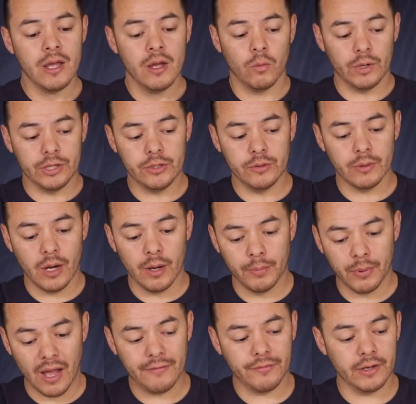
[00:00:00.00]
When you
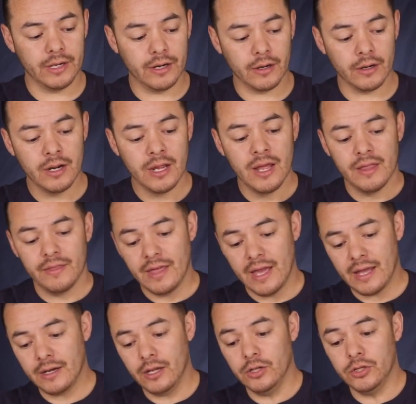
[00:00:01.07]
apply for deer, then